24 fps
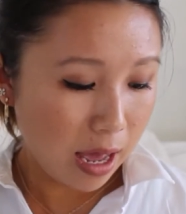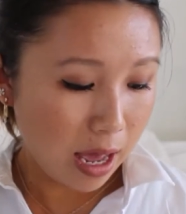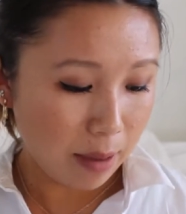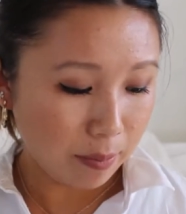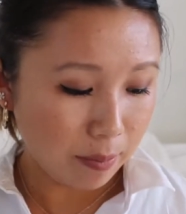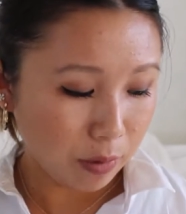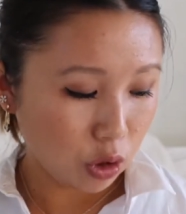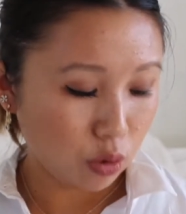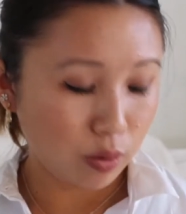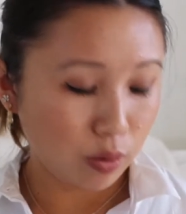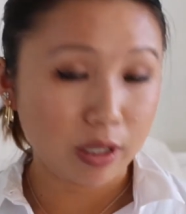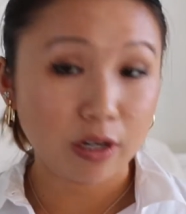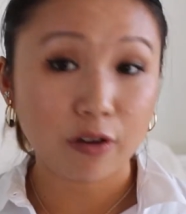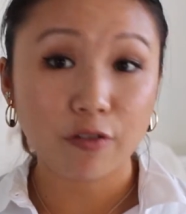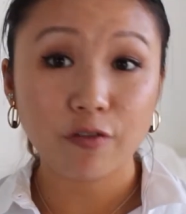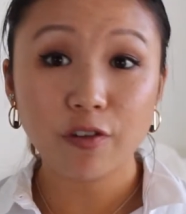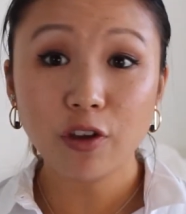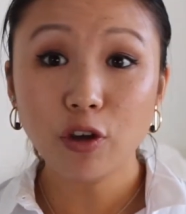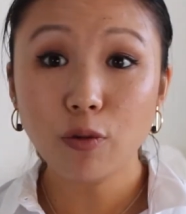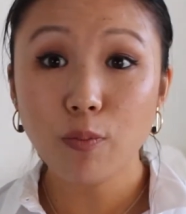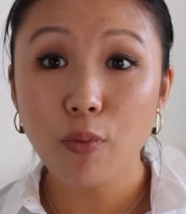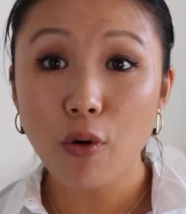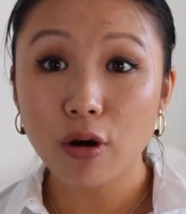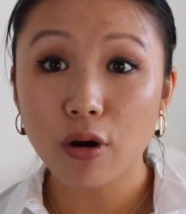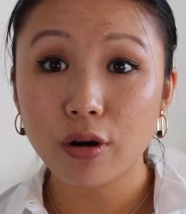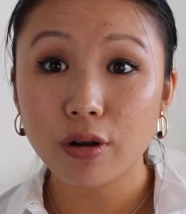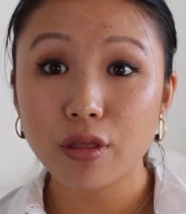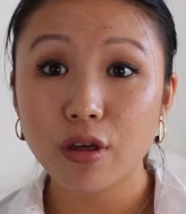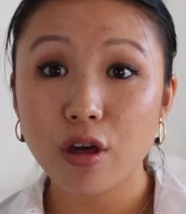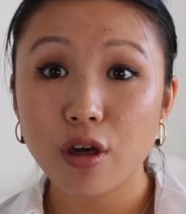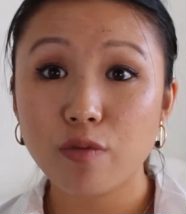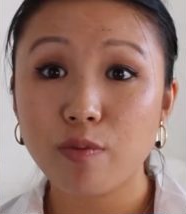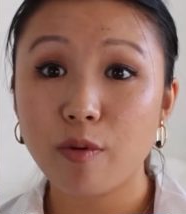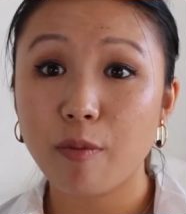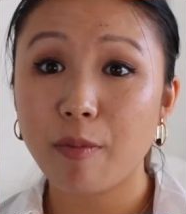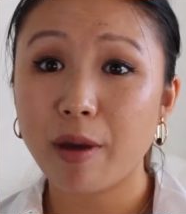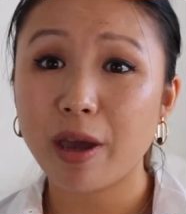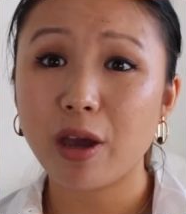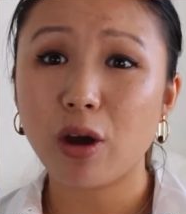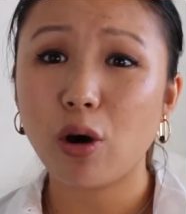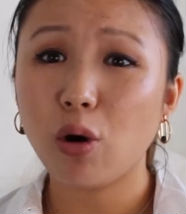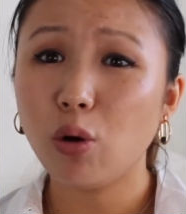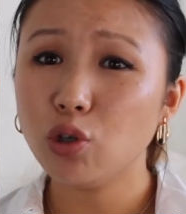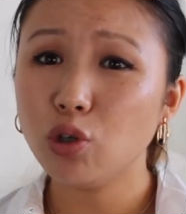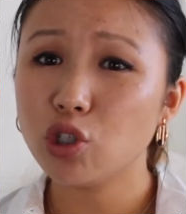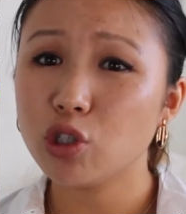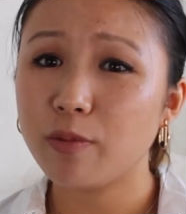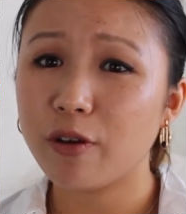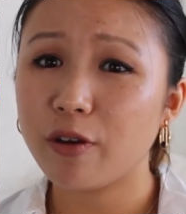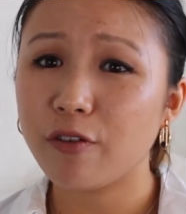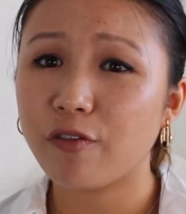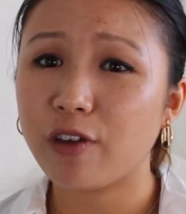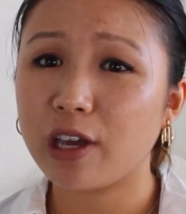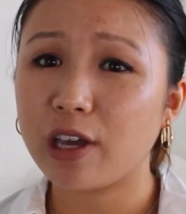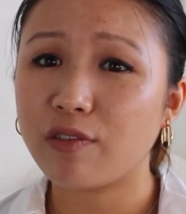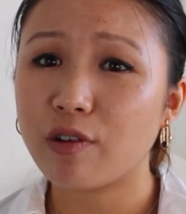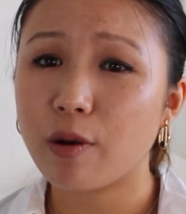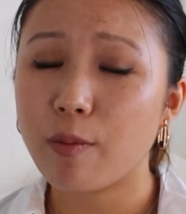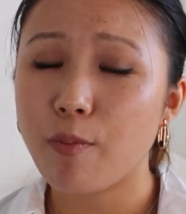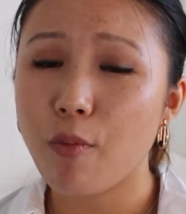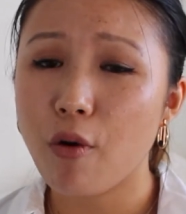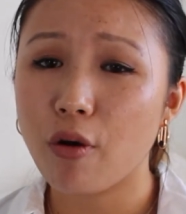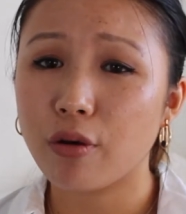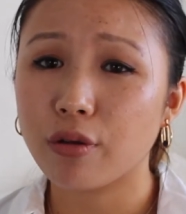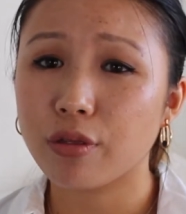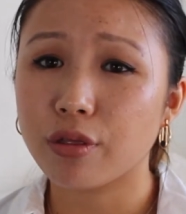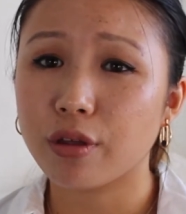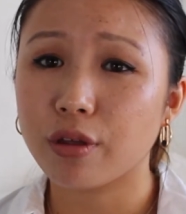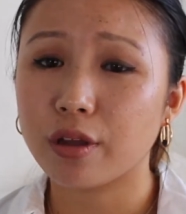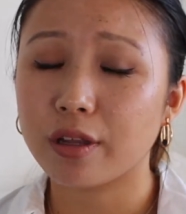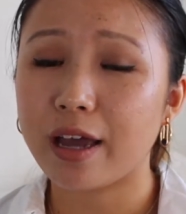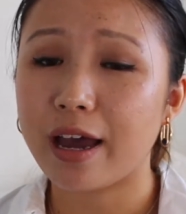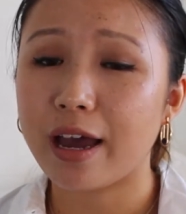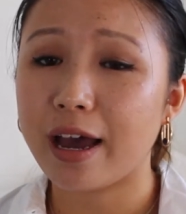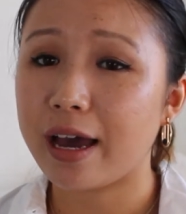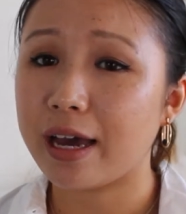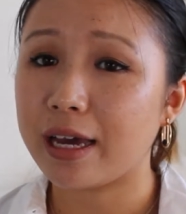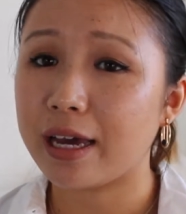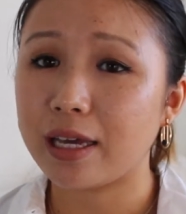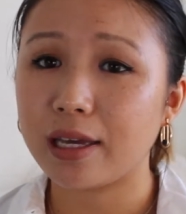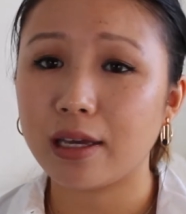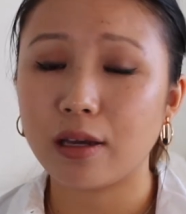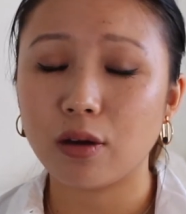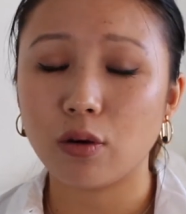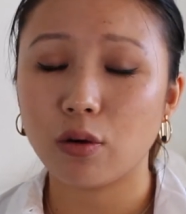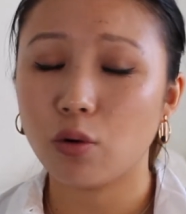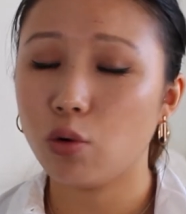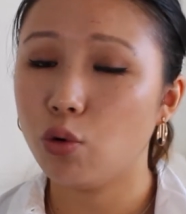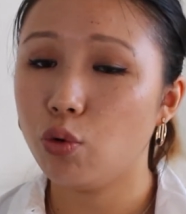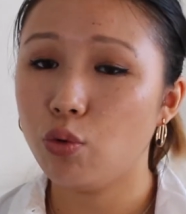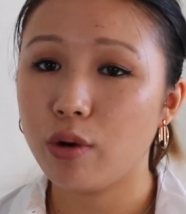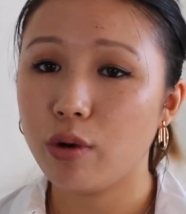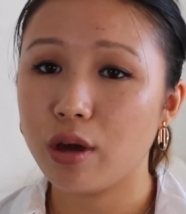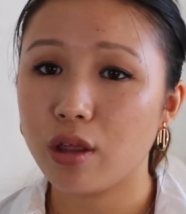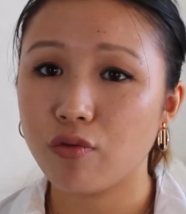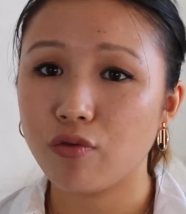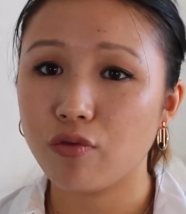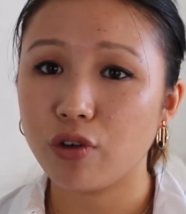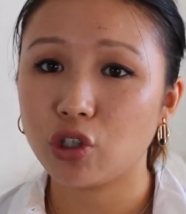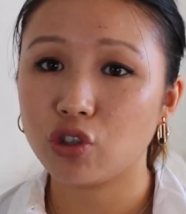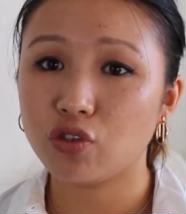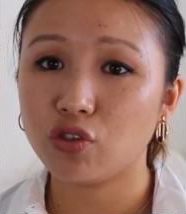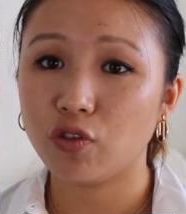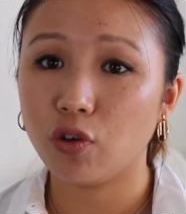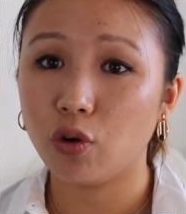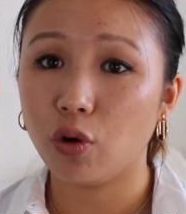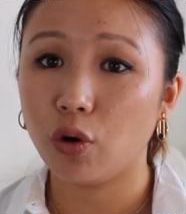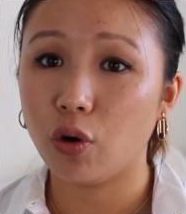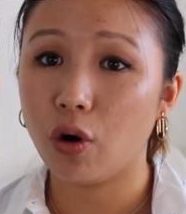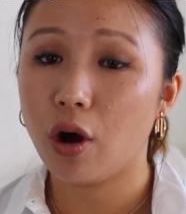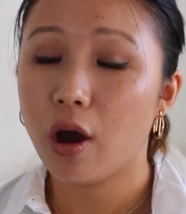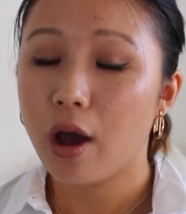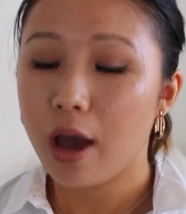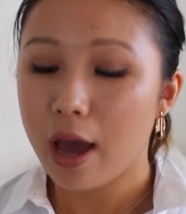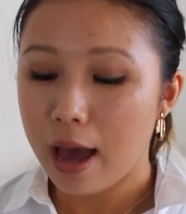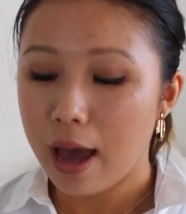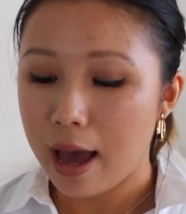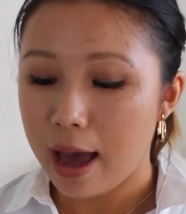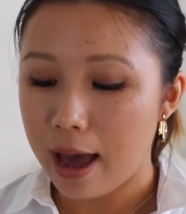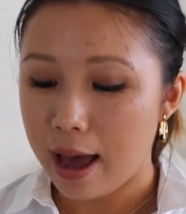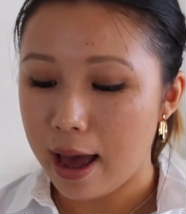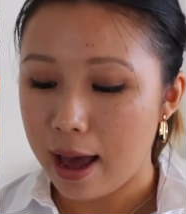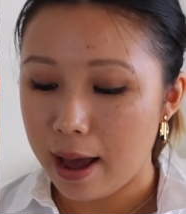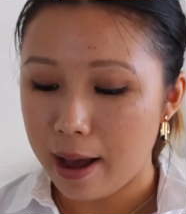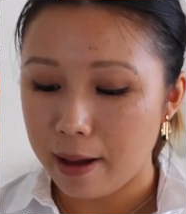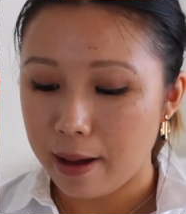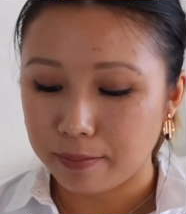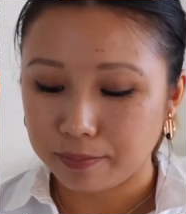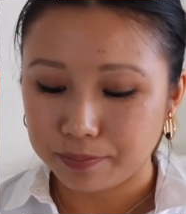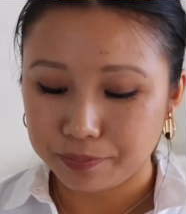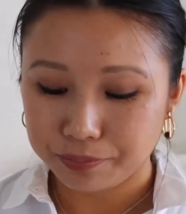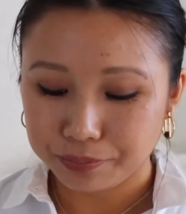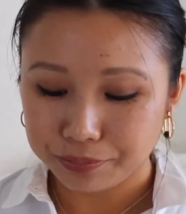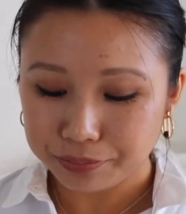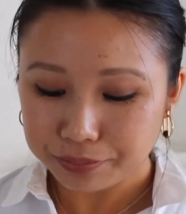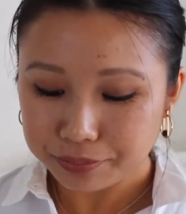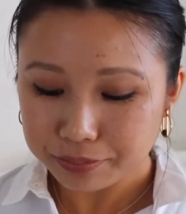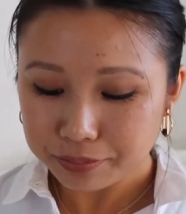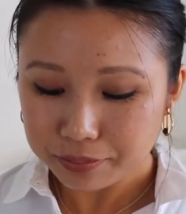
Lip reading: between a few bronzers, but my ultimate favourite bronzer that I always reach for and